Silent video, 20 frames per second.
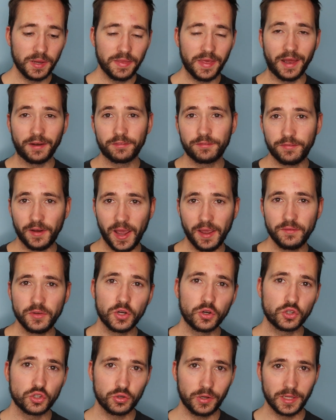be that
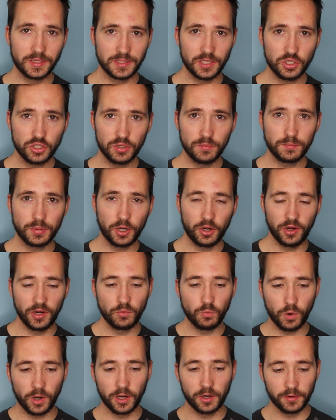five-year transition
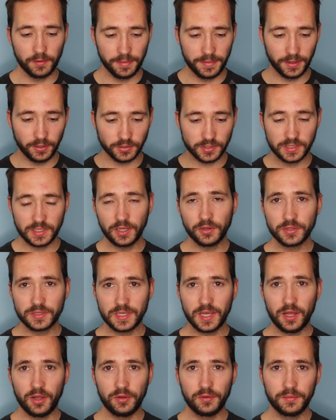period where they'll still
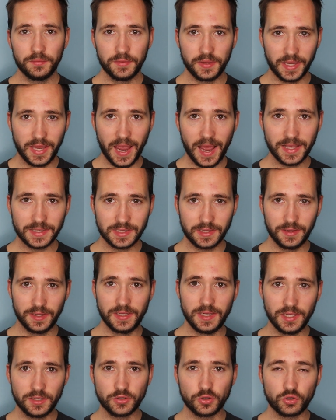sell the gas and the
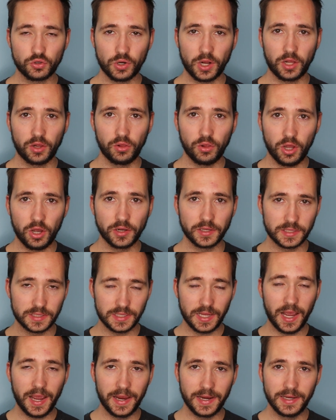diesel truck
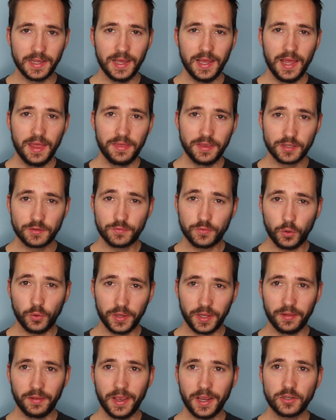alongside this
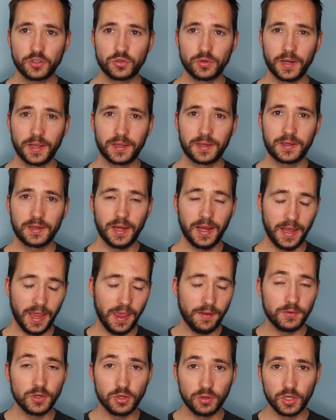fully electric
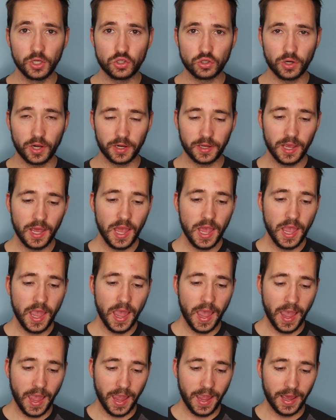heavy-duty truck.
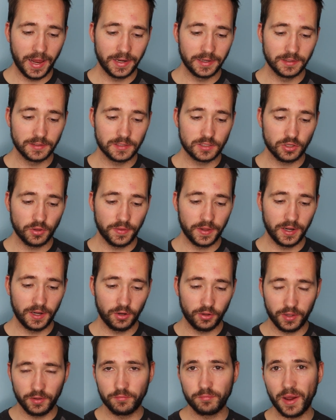And so then
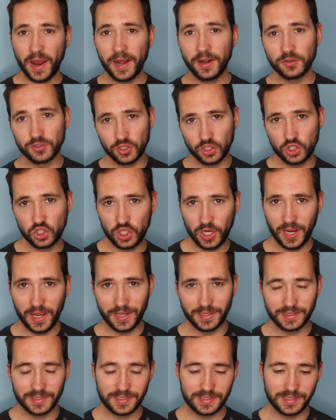it'll give buyers a
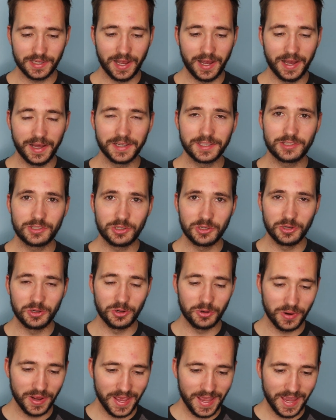chance
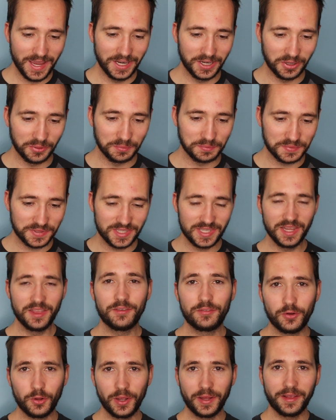to, you know, see
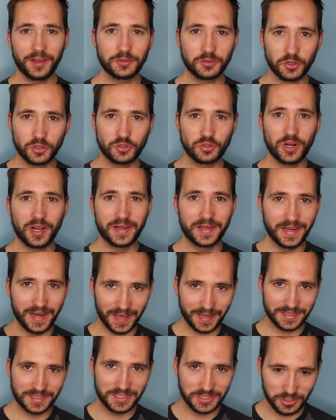the fully electric truck
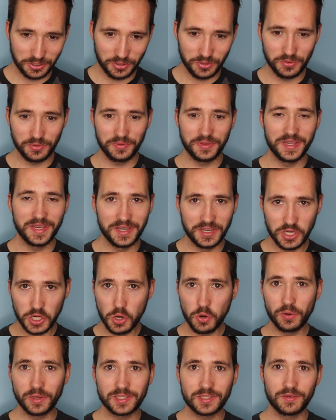next to the
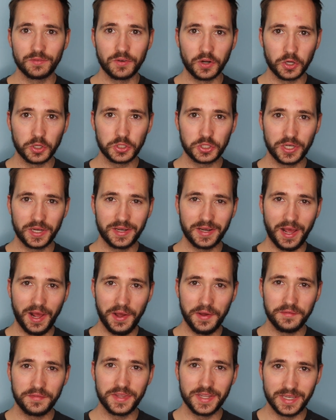newest version
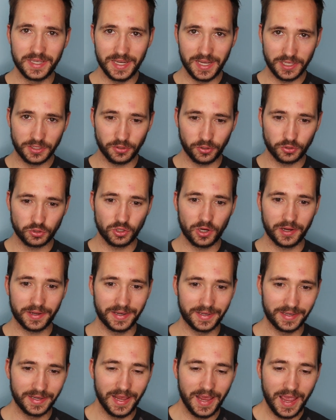of the diesel truck
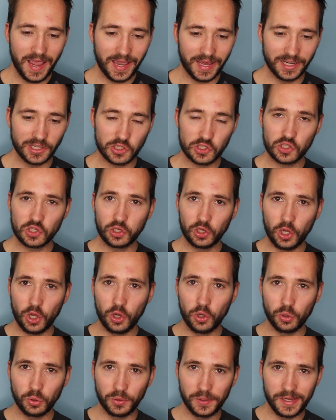and kind of
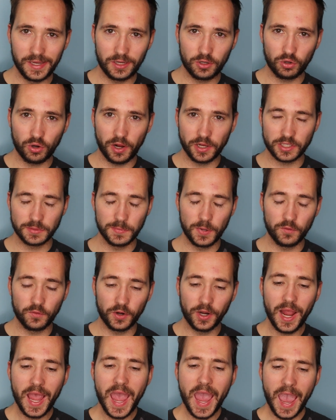slowly cross them
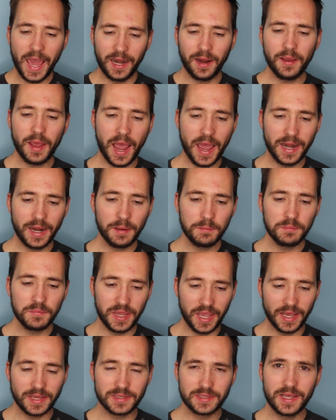over. And I'm
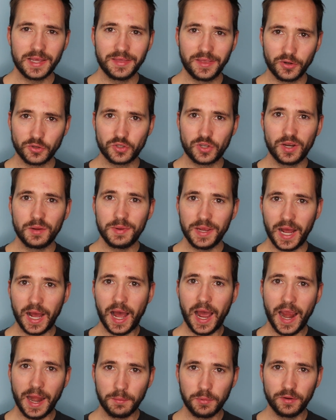guessing there's going to be a
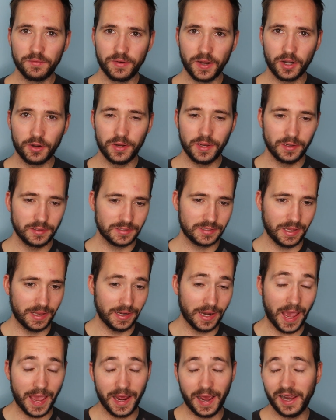hybrid variant,
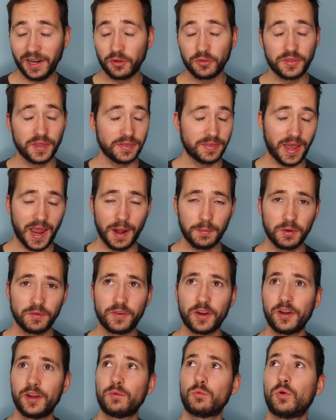and I don't think the hybrid
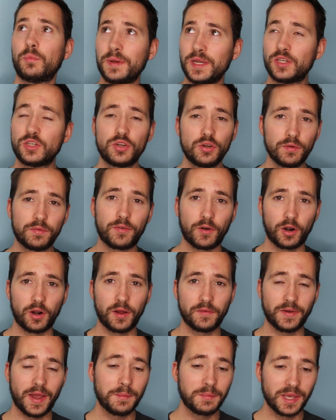variant will be too far
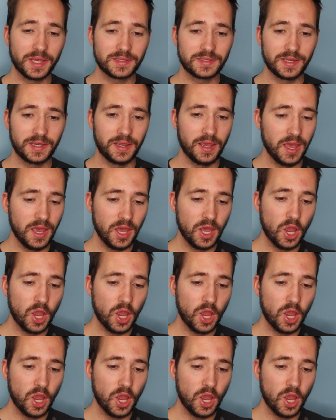off. I'm guessing